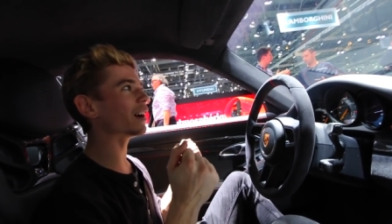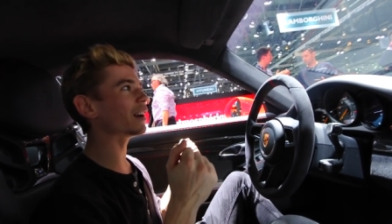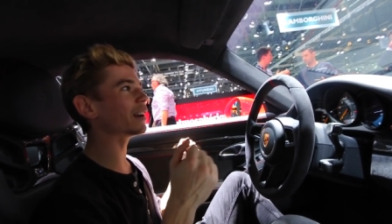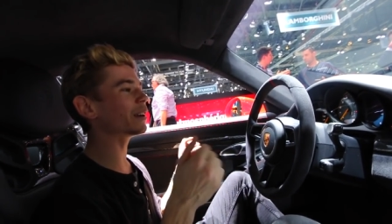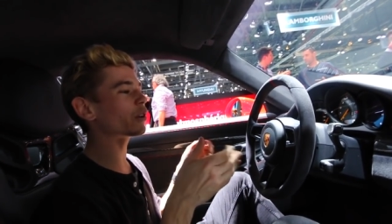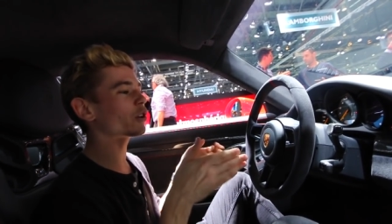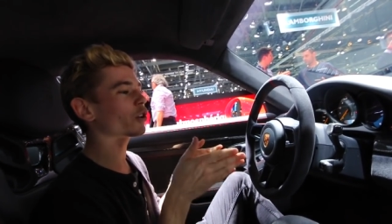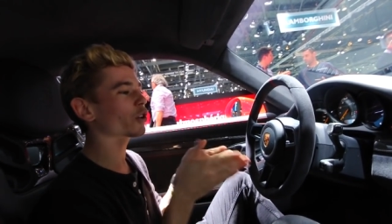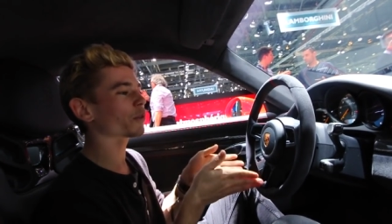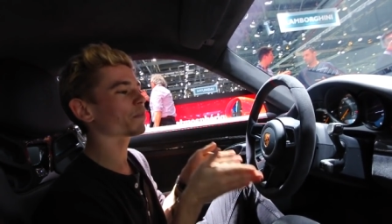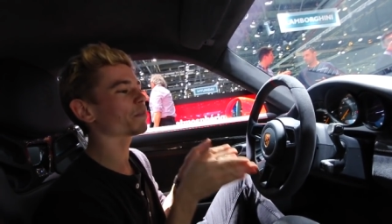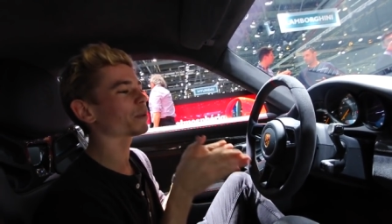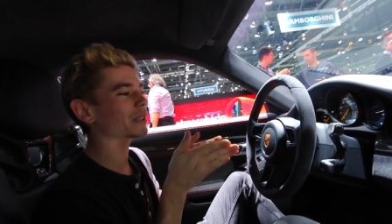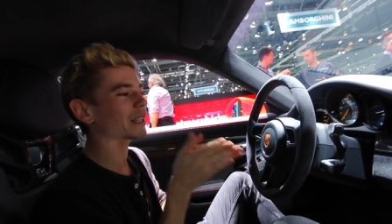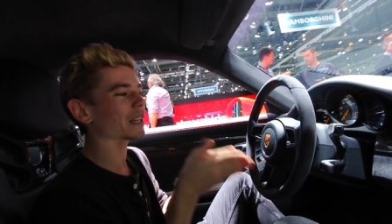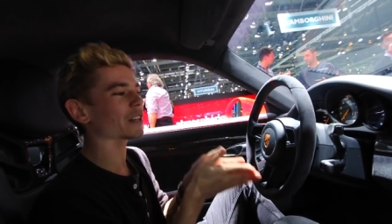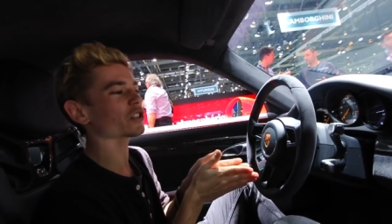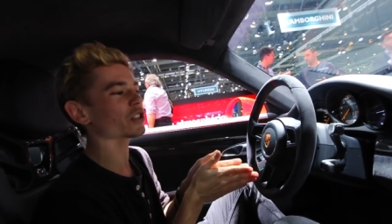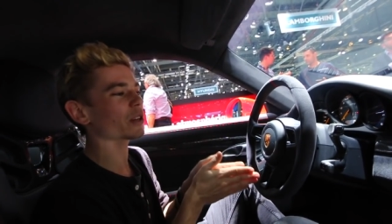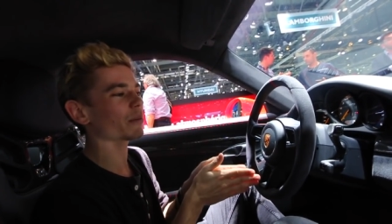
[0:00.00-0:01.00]
it could
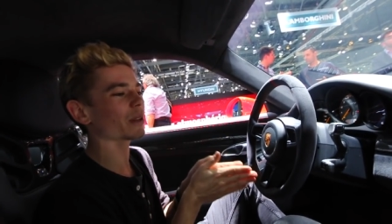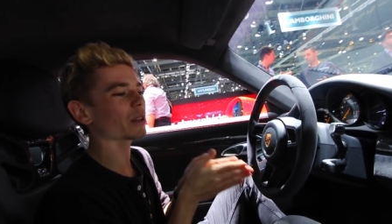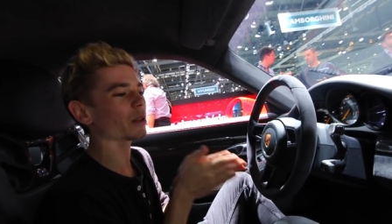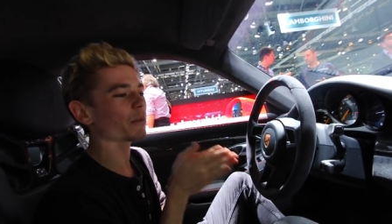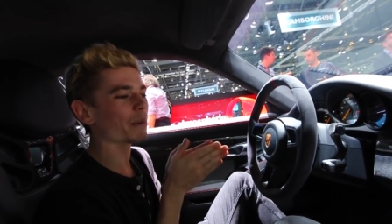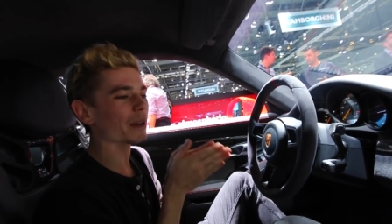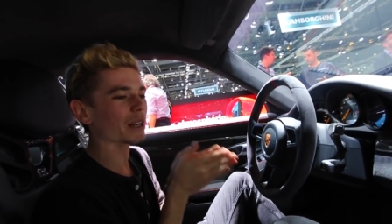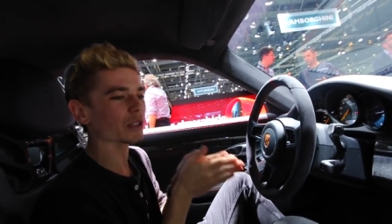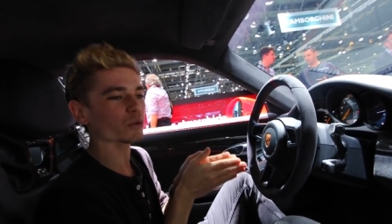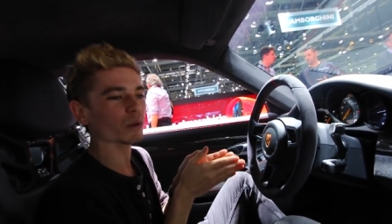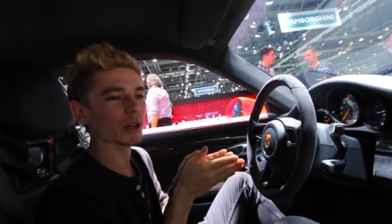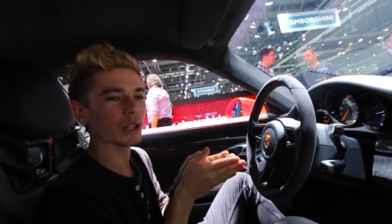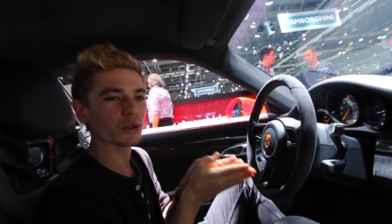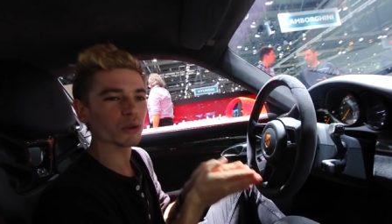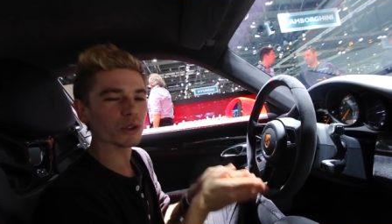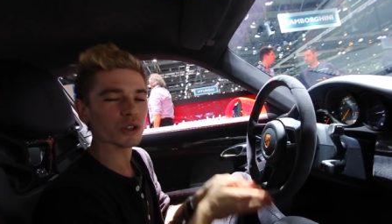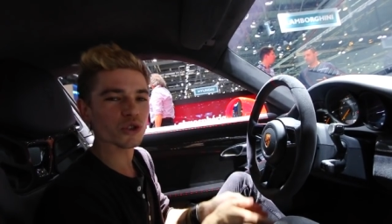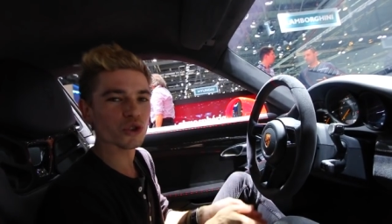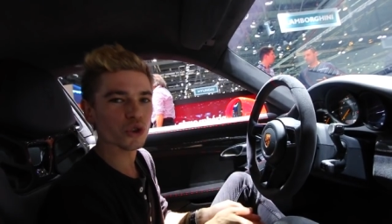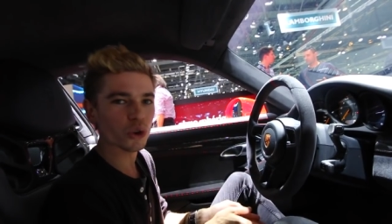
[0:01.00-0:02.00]
potentially be the best way
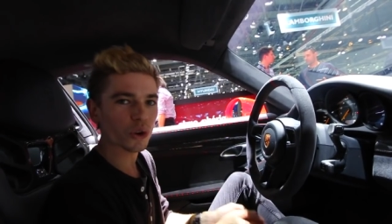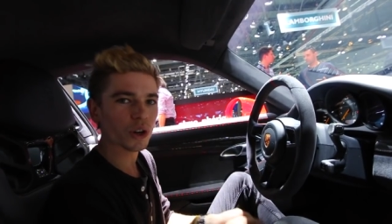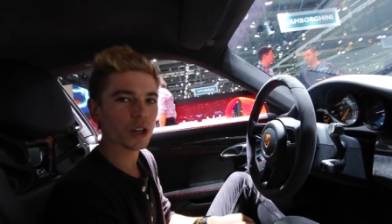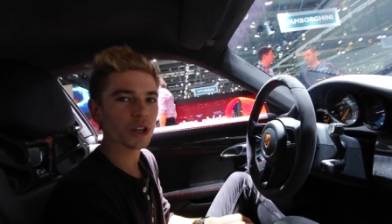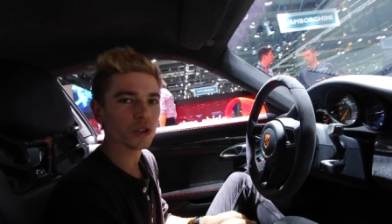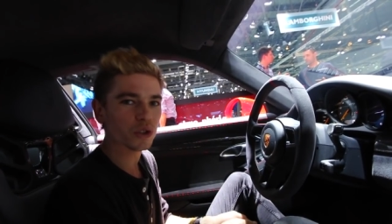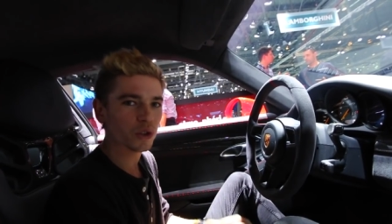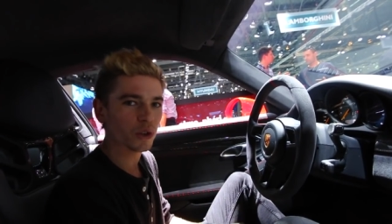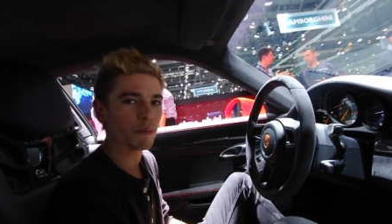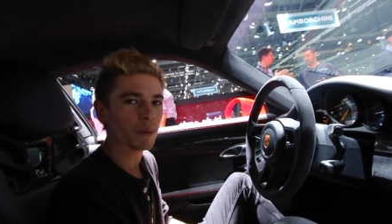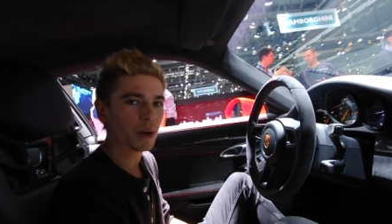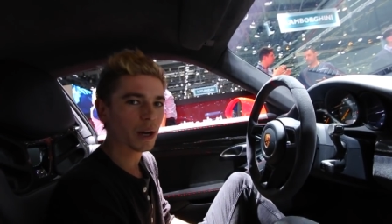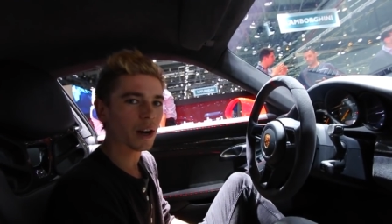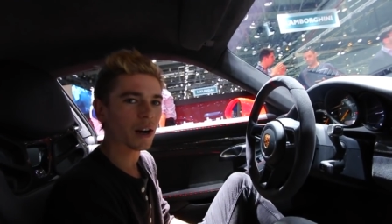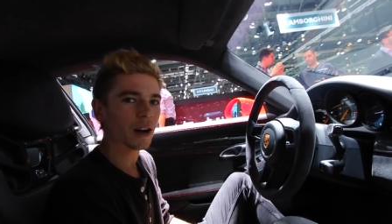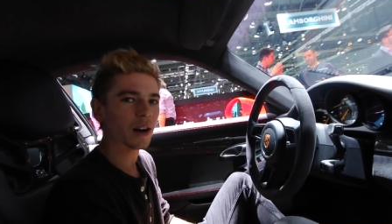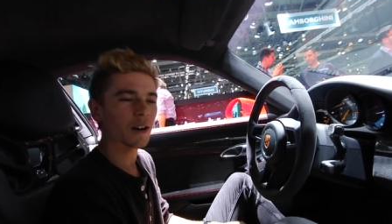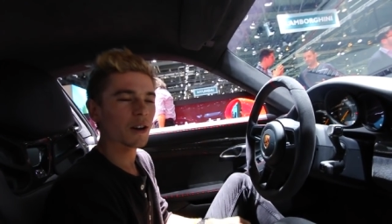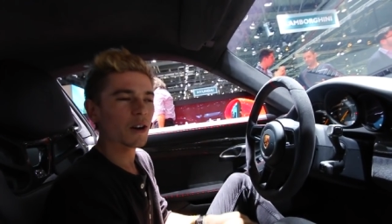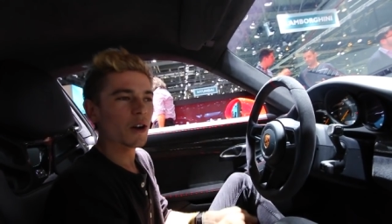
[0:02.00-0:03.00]
to enjoy a
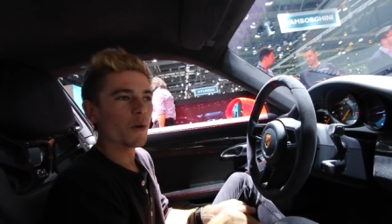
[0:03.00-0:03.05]
supercar